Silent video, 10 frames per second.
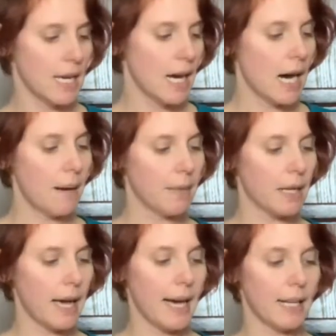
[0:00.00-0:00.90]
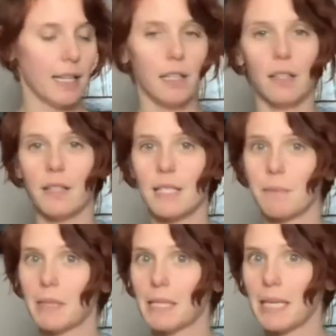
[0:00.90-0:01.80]
I'm going to add a little of this
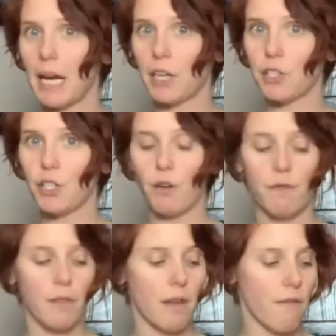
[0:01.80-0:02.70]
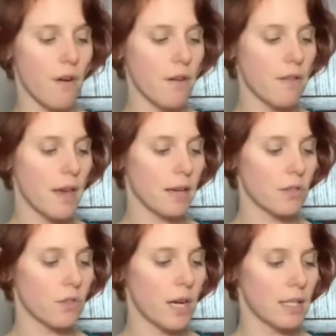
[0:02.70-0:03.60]
pistachio flavor, the
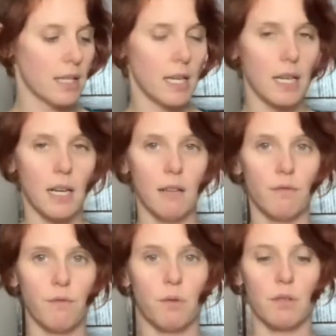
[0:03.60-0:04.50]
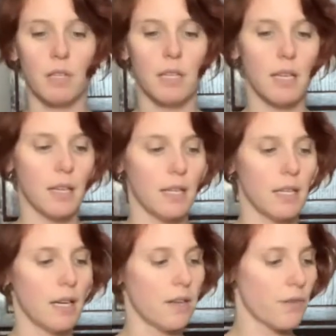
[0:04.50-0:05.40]
extract that I got for the
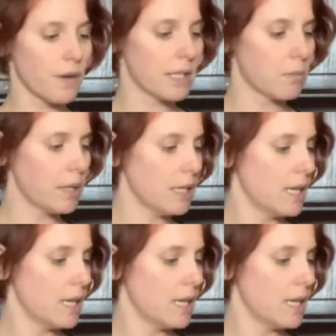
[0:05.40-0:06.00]
other recipe.